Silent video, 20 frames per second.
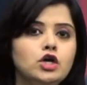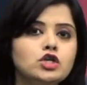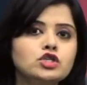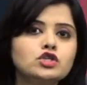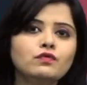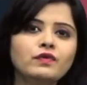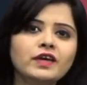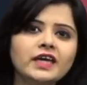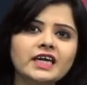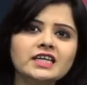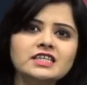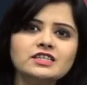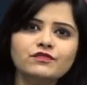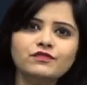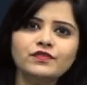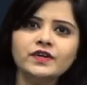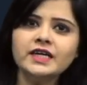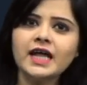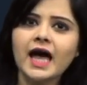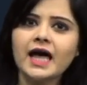So, we get
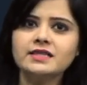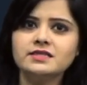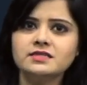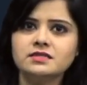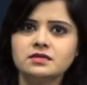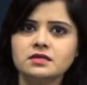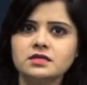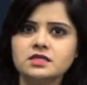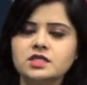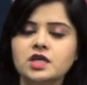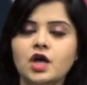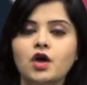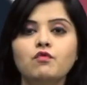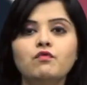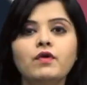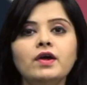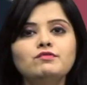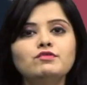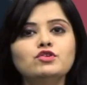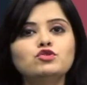different answers
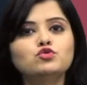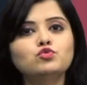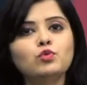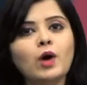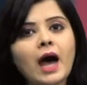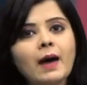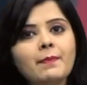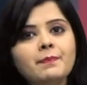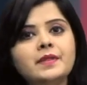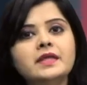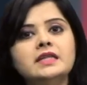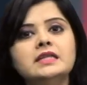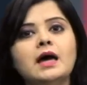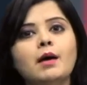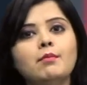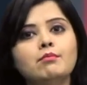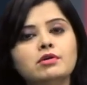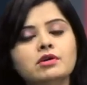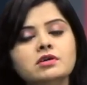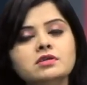when we swap the
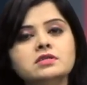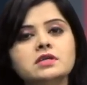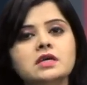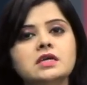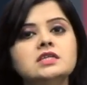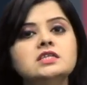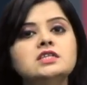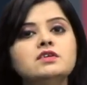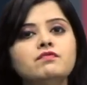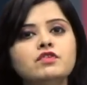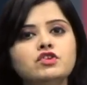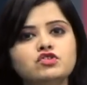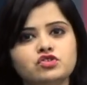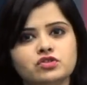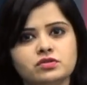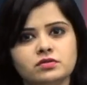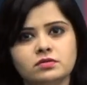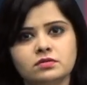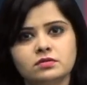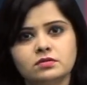numbers in division.